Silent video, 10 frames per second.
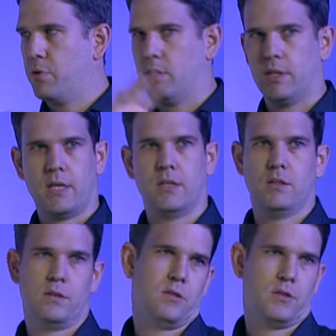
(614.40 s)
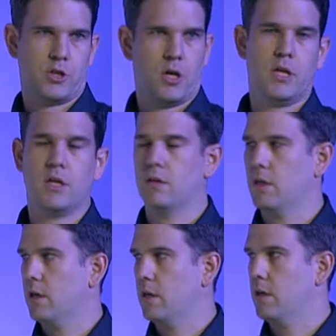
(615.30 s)
put like a little
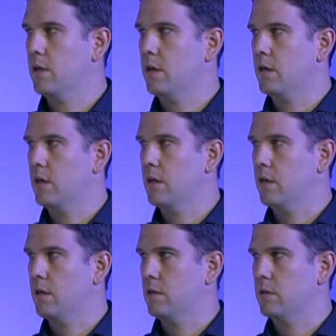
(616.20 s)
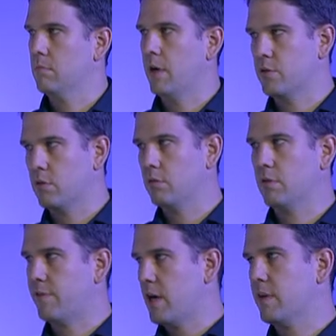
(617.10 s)
charted uh, uh, module
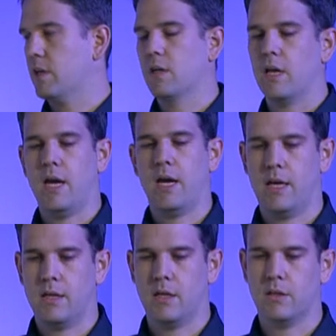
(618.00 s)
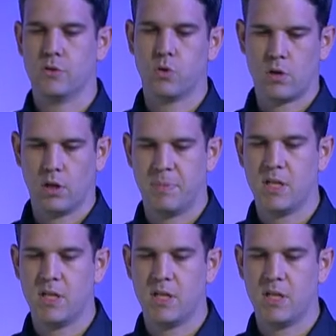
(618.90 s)
in front of it and a little tool called